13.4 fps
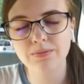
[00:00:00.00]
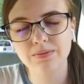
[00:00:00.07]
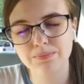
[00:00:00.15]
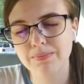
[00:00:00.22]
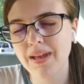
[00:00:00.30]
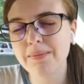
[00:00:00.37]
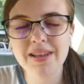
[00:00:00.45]

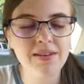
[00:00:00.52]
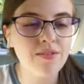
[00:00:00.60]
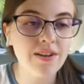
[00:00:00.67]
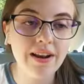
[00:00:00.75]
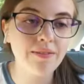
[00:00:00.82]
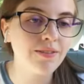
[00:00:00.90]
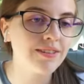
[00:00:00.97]
maybe
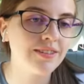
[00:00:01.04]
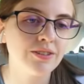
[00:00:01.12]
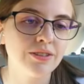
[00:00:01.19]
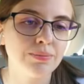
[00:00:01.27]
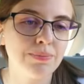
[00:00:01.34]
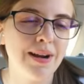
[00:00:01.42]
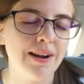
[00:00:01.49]
even every single
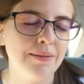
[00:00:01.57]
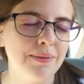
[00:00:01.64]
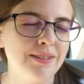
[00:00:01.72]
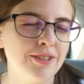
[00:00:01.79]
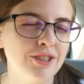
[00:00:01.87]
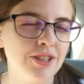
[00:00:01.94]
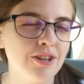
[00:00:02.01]
Spider-Man
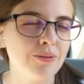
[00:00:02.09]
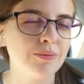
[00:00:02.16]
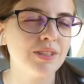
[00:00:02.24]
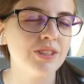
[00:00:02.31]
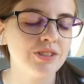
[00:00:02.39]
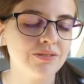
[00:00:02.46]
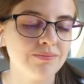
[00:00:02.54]
show,
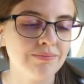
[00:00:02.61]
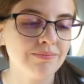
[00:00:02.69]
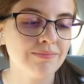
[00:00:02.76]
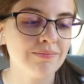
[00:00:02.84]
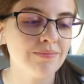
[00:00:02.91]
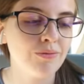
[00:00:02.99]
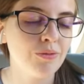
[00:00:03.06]
which
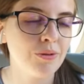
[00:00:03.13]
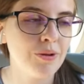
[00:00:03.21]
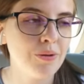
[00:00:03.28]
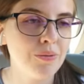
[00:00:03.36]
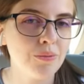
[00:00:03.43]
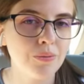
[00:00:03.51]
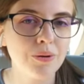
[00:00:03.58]

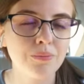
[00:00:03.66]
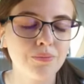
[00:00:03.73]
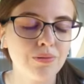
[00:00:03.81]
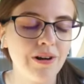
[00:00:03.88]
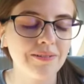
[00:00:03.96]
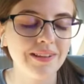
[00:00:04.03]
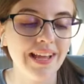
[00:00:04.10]
won't
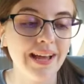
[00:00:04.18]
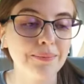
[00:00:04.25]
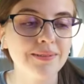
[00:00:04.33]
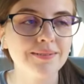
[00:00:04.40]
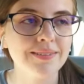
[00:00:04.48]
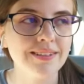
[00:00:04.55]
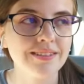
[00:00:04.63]
probably
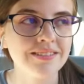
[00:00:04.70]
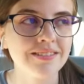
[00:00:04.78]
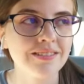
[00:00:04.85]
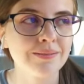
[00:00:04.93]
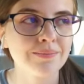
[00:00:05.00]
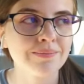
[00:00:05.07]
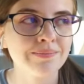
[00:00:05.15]
happen
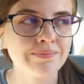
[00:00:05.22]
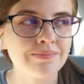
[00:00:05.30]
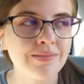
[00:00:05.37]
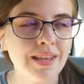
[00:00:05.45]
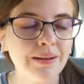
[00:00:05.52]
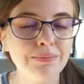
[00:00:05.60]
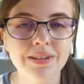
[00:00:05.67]
because
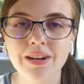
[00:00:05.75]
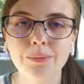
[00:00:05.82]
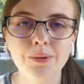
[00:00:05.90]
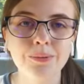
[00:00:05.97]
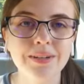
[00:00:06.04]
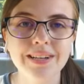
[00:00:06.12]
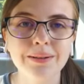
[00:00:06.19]
I'm terrible
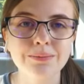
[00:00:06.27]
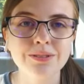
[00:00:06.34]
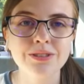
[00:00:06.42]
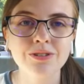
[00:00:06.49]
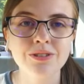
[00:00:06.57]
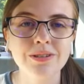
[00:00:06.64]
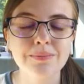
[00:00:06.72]
when it comes
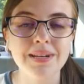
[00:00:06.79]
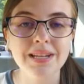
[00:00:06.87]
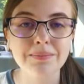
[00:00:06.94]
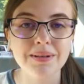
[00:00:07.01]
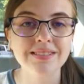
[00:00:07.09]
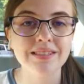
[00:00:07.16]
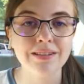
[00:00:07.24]
to committing
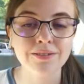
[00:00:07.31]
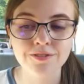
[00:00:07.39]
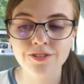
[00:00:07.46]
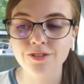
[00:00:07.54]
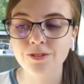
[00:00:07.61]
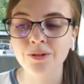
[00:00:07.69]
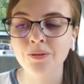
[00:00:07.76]
myself
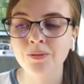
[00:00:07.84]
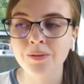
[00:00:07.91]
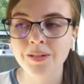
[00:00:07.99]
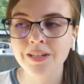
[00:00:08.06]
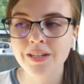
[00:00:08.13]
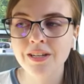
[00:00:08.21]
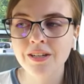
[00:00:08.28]
to
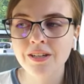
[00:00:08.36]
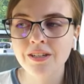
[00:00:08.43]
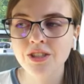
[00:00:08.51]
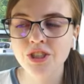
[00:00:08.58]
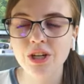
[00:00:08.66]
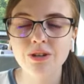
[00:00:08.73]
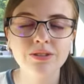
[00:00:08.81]

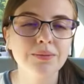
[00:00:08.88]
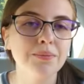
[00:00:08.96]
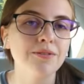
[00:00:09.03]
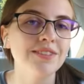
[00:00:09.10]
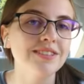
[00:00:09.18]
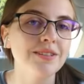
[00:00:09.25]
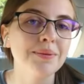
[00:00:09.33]
shows and
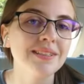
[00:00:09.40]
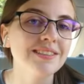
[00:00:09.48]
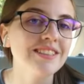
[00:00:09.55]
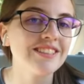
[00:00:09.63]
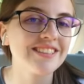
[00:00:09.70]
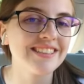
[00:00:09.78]
movies to binge.